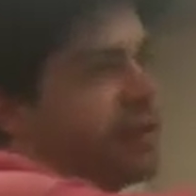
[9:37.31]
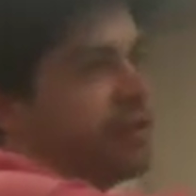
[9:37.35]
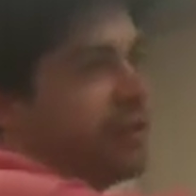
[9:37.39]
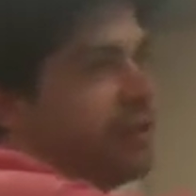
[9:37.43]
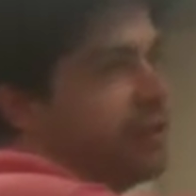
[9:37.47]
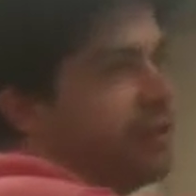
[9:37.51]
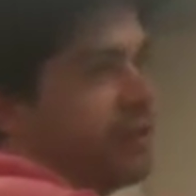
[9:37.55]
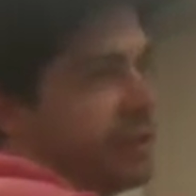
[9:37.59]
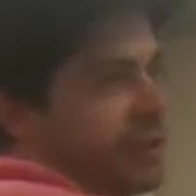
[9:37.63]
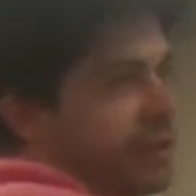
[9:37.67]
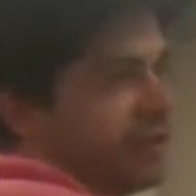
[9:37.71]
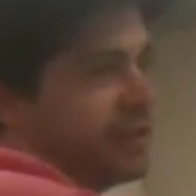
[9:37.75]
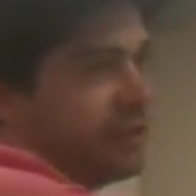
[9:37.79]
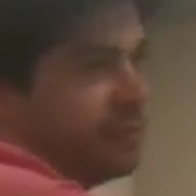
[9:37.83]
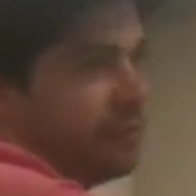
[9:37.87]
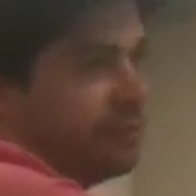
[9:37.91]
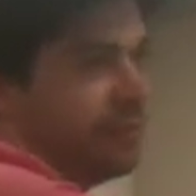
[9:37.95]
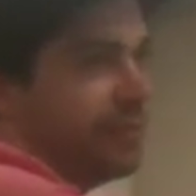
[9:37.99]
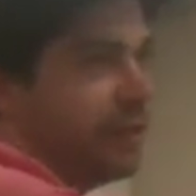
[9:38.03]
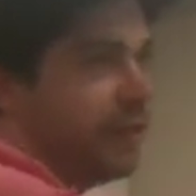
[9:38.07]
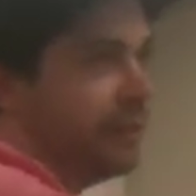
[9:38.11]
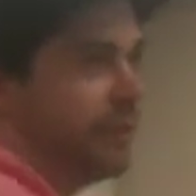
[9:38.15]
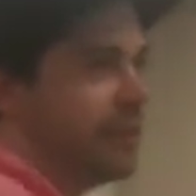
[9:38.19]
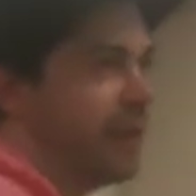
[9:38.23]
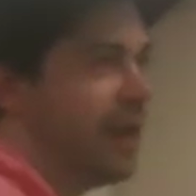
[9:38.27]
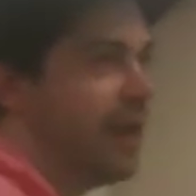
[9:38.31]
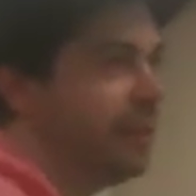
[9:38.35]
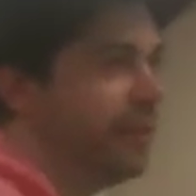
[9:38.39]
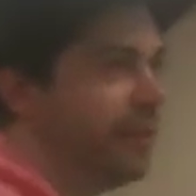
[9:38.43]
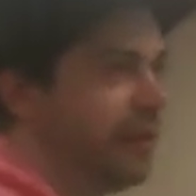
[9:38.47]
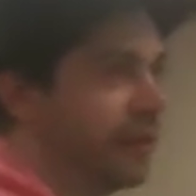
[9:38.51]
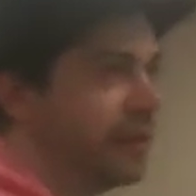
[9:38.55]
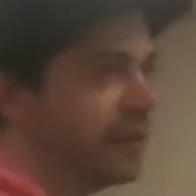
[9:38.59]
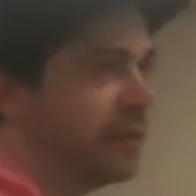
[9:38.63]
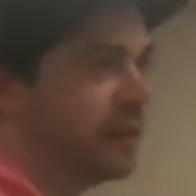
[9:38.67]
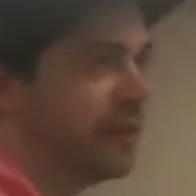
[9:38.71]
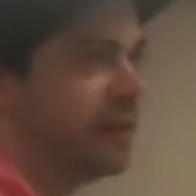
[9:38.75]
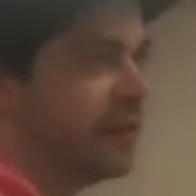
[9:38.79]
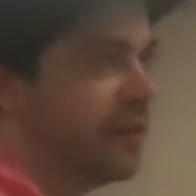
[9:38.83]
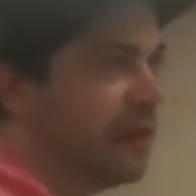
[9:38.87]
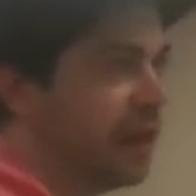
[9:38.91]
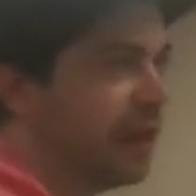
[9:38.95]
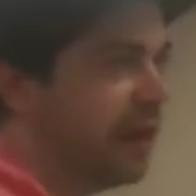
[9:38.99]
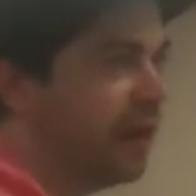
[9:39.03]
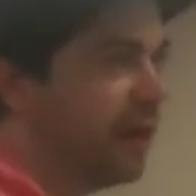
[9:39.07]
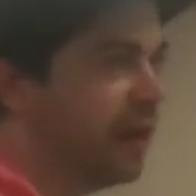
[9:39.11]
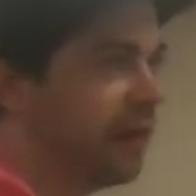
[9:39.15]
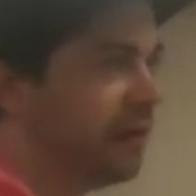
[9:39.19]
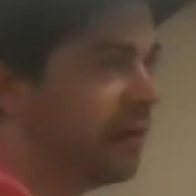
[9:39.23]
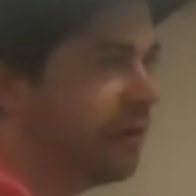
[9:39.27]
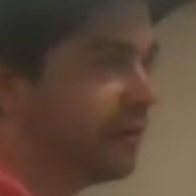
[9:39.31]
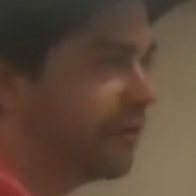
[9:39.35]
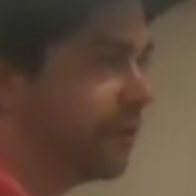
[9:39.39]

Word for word: Catholicism that was happening uh, oh.